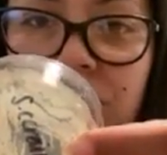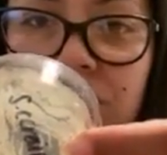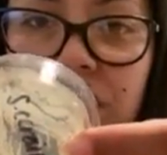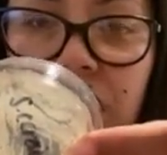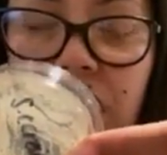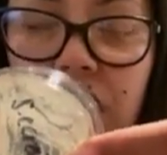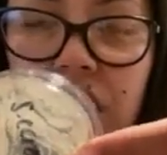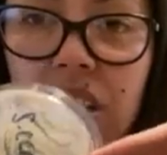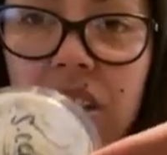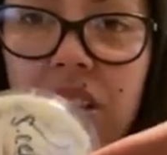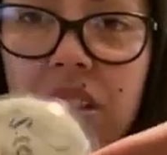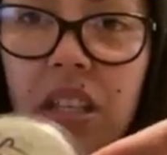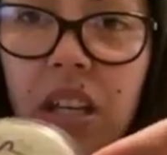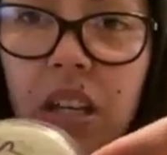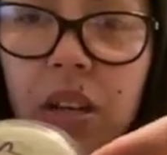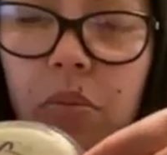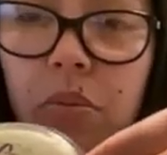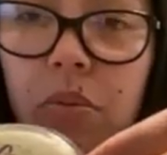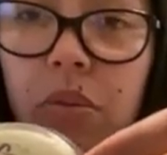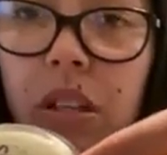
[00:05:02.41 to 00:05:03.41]
It looks like
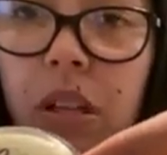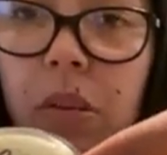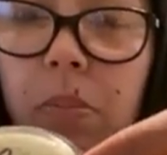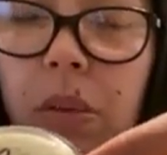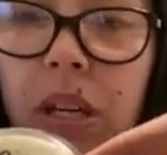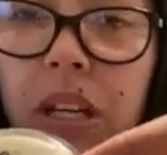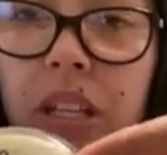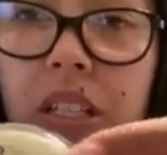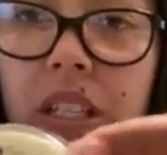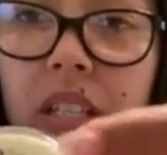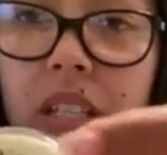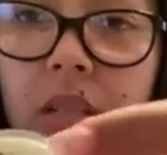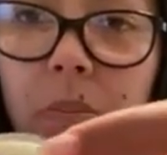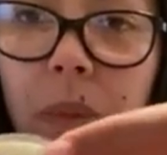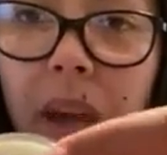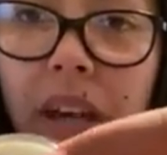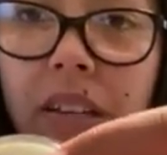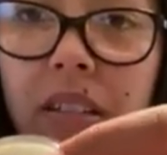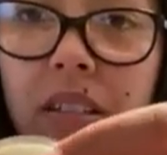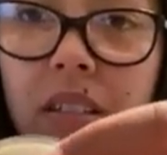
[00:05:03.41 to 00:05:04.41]
really big
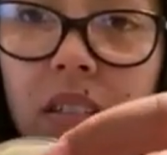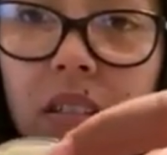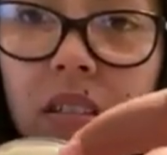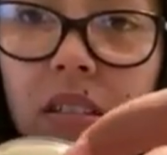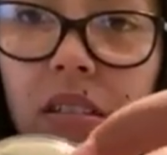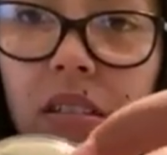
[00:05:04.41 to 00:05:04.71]
specks